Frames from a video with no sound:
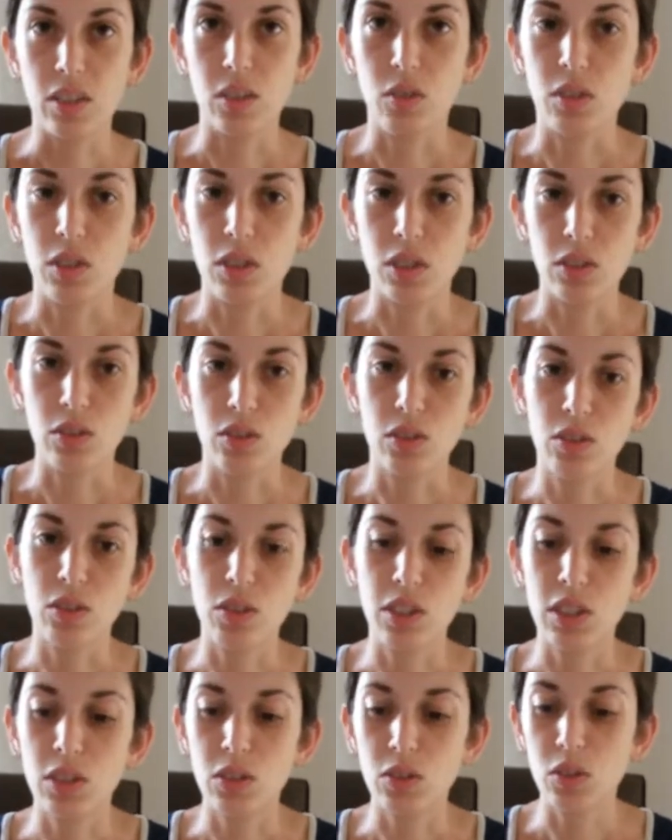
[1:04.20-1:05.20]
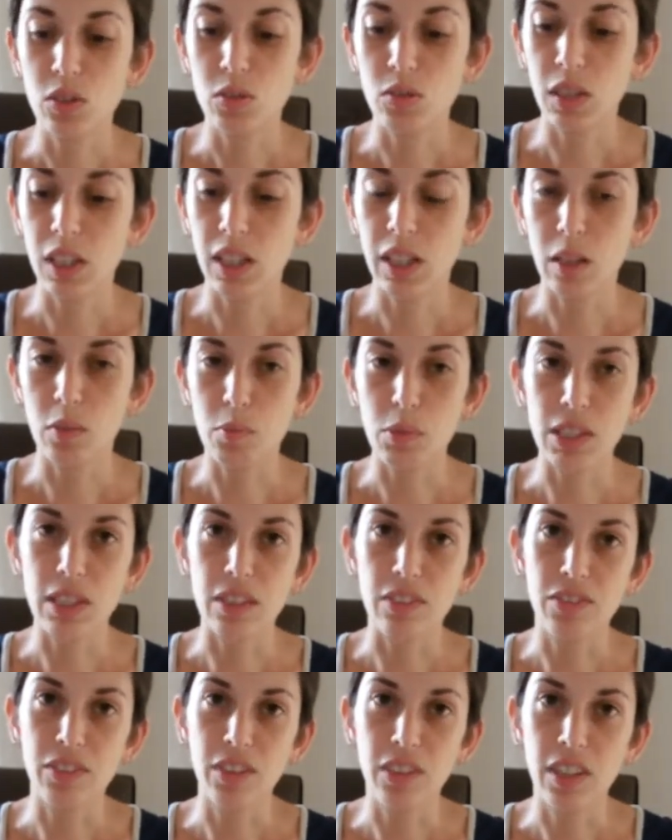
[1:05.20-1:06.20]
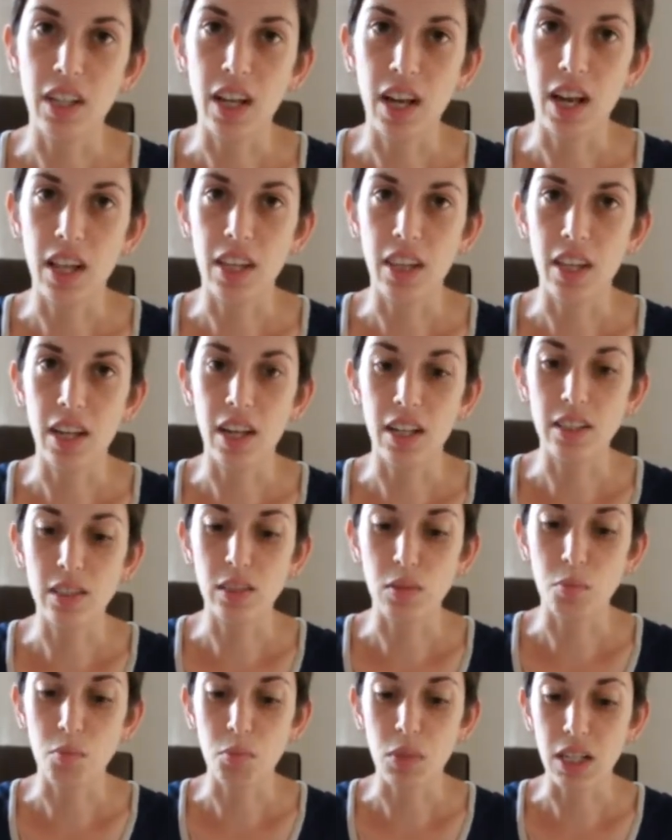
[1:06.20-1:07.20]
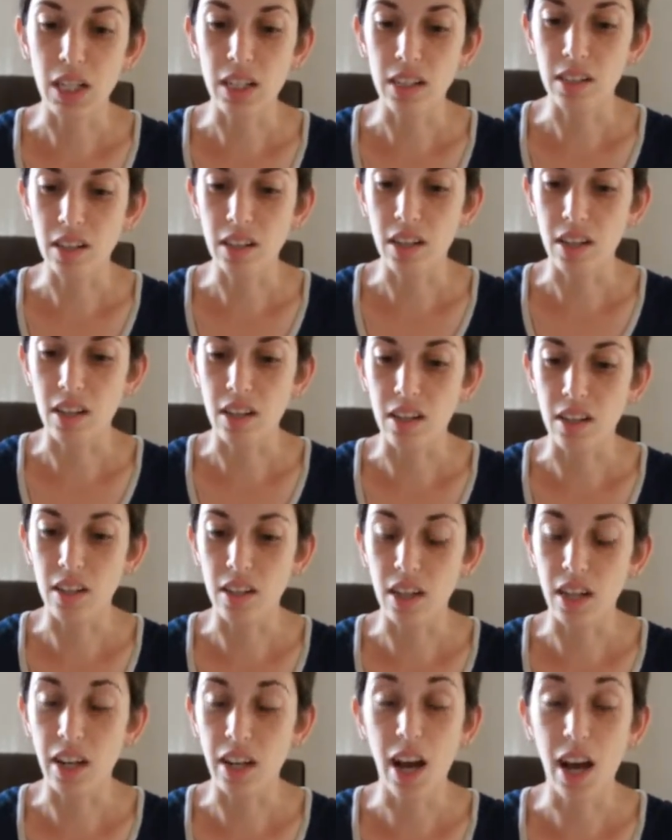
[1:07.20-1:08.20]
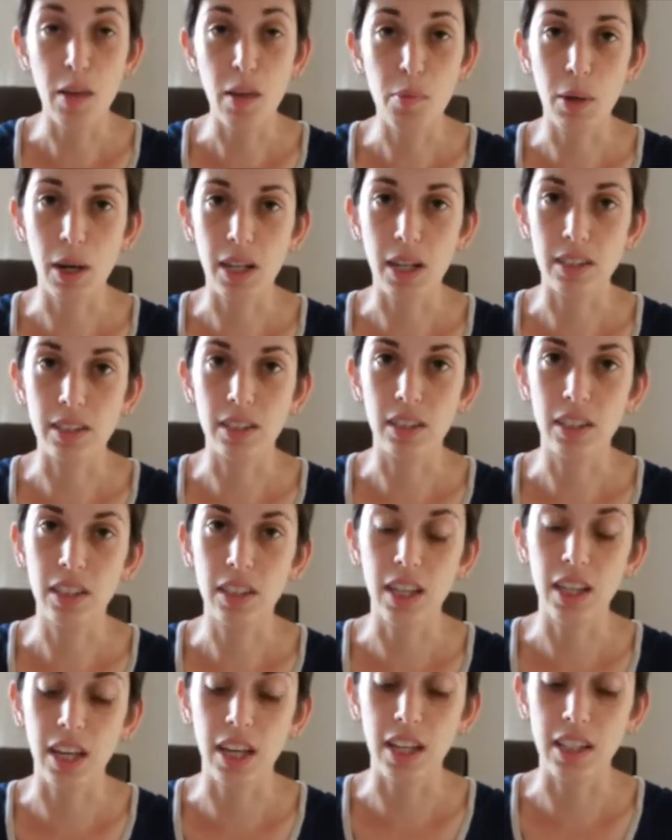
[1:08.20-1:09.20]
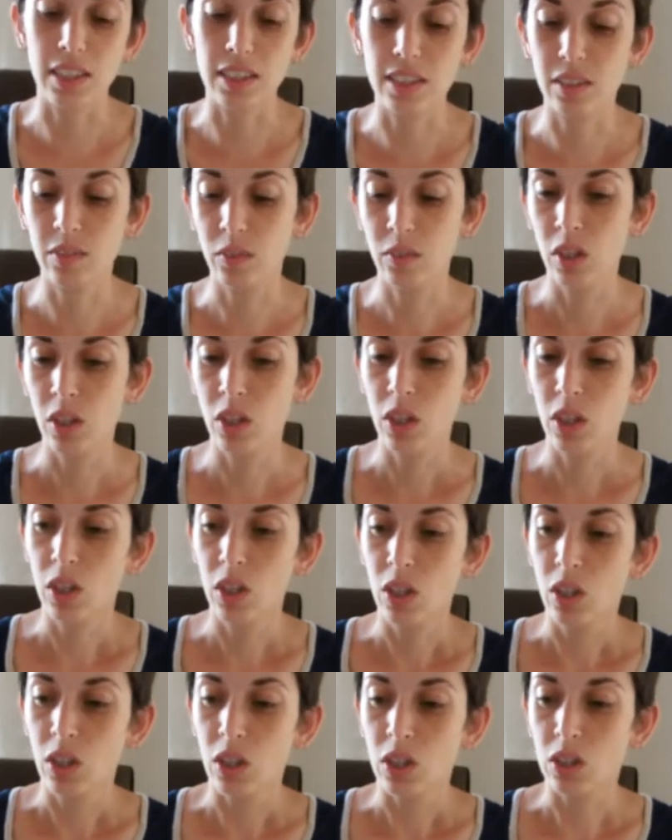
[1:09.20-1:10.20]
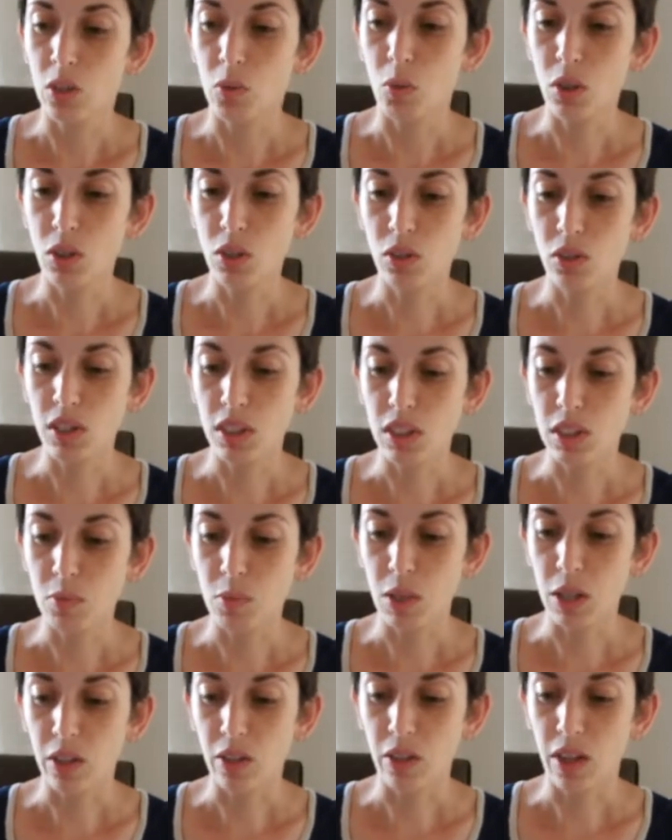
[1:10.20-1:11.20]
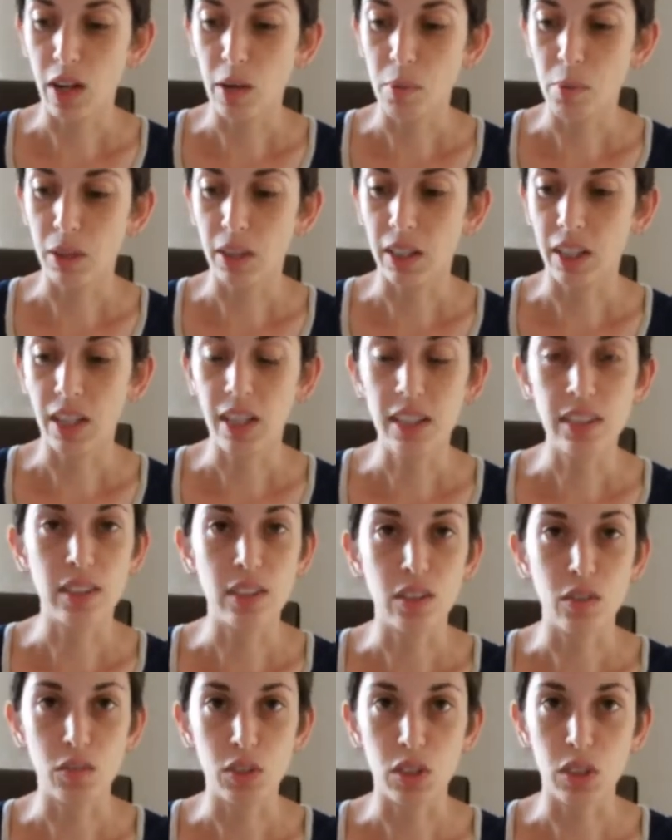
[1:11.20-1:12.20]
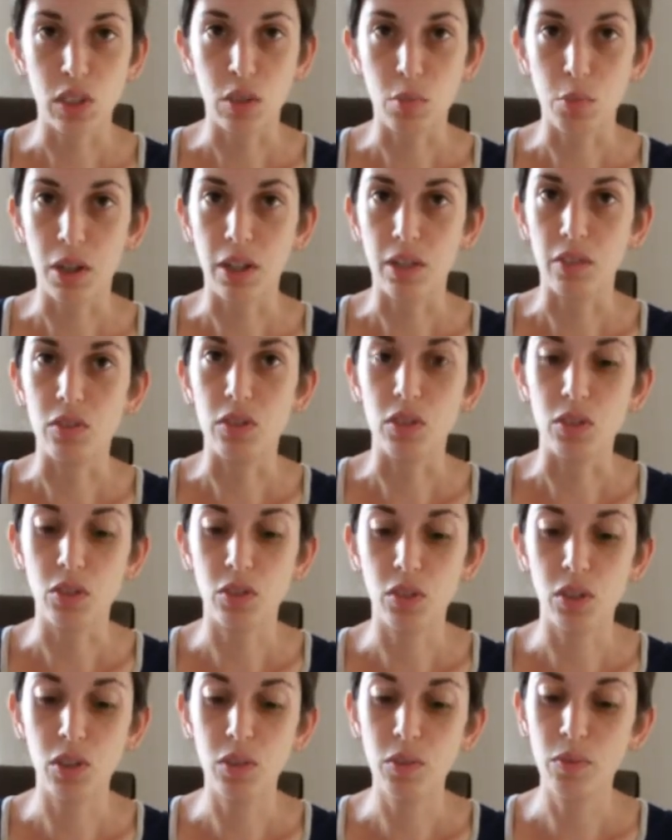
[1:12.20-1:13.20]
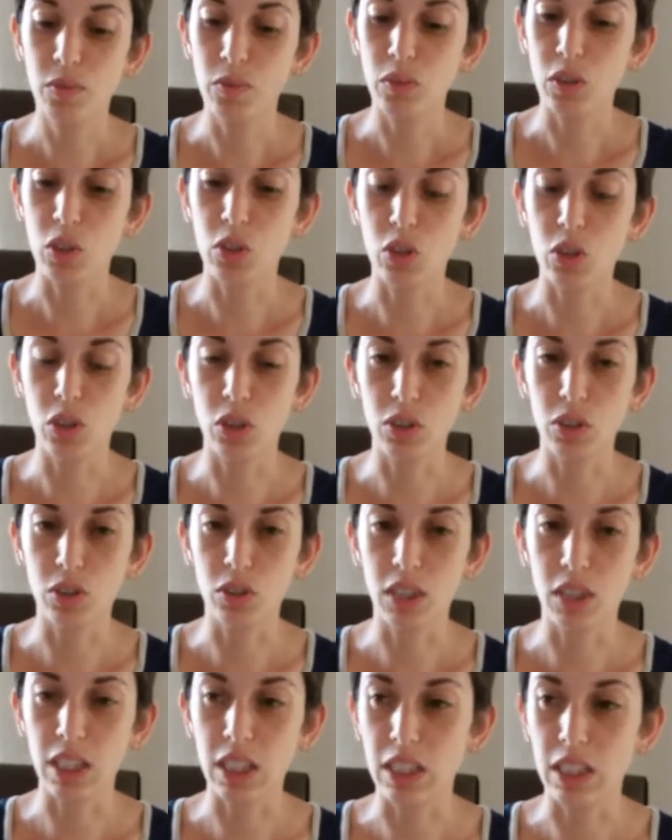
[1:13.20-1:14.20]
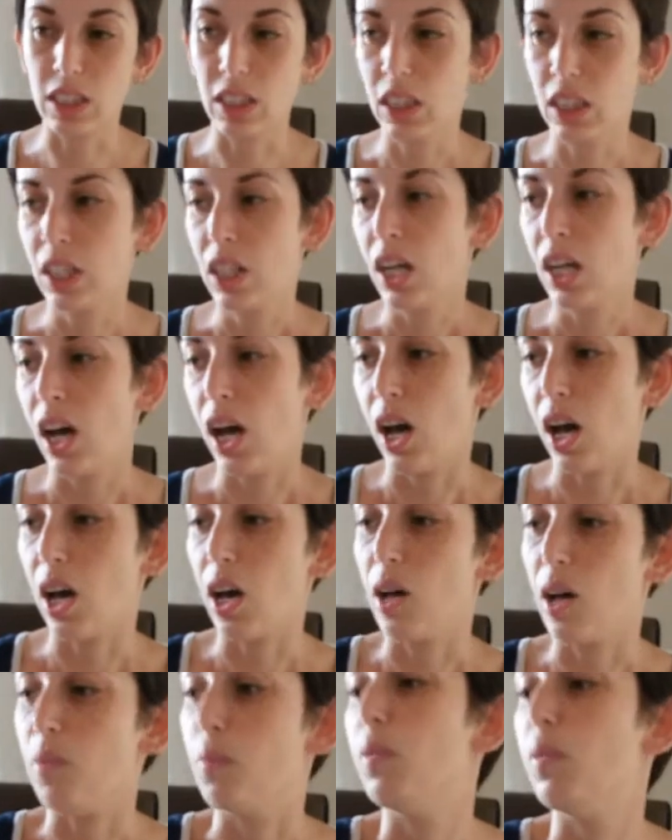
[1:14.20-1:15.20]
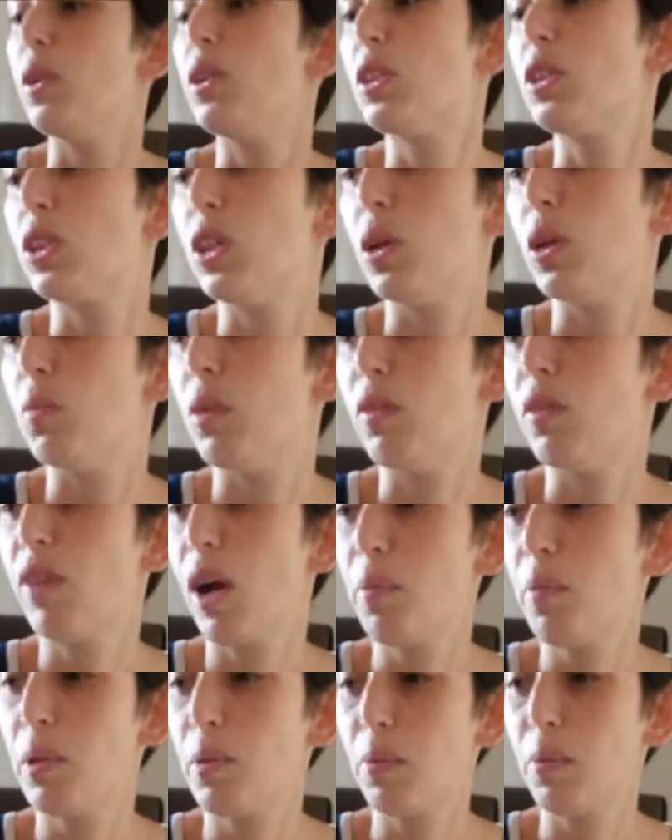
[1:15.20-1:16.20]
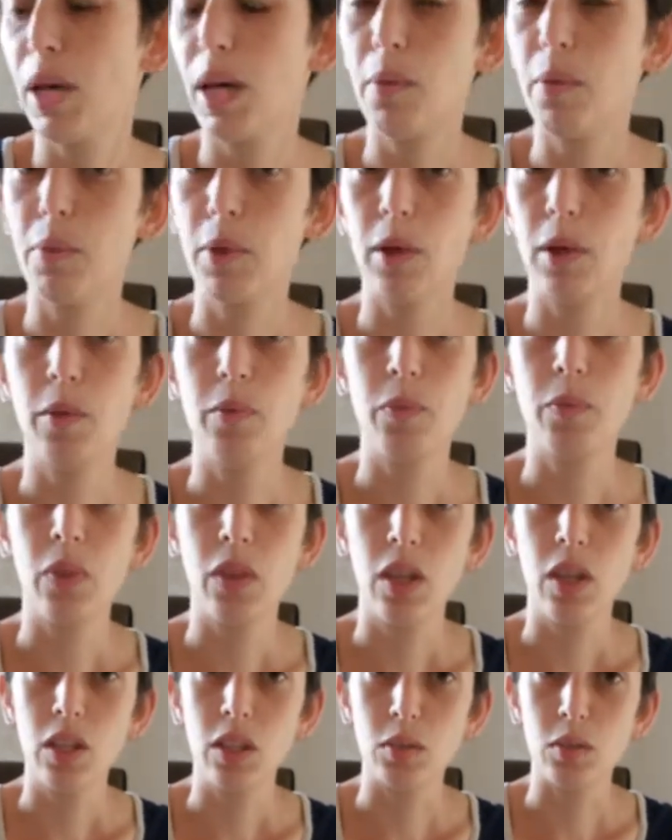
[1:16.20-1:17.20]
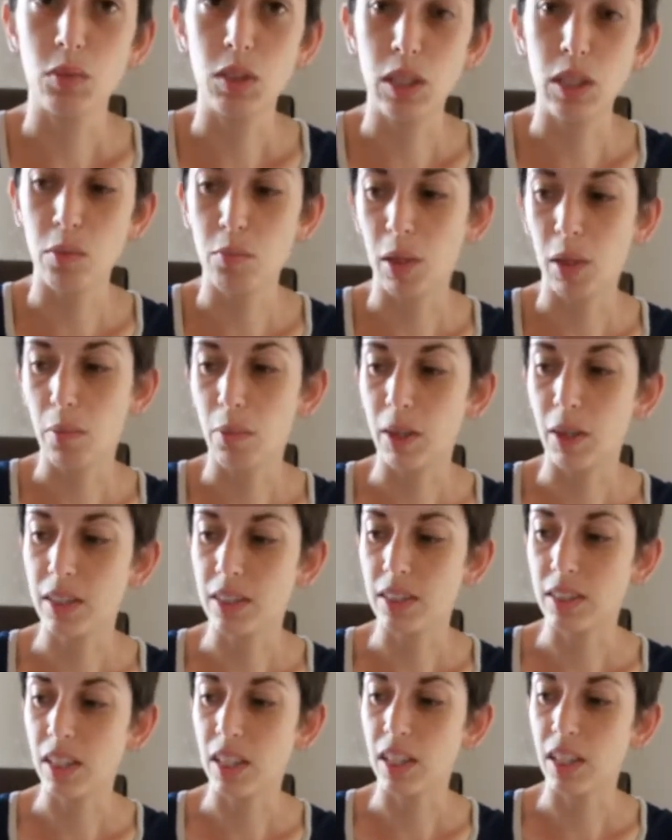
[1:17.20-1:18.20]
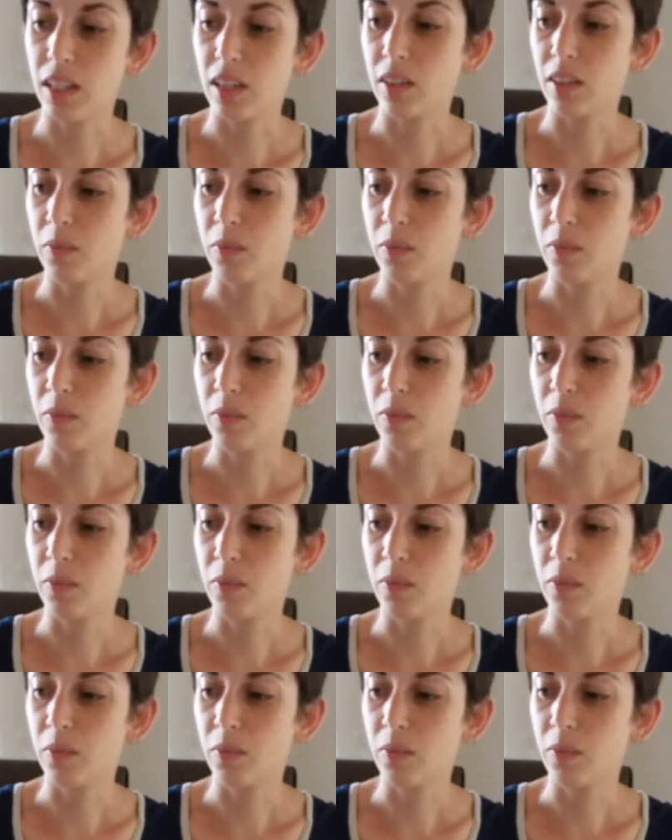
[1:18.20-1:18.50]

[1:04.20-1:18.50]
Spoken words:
to do with Subaru is do something a little bit different, and that's make an iPad case. So what you'll need to make your iPad case is obviously your pack of Subaru. You'd also need some wrapping paper, some sticking black plastic,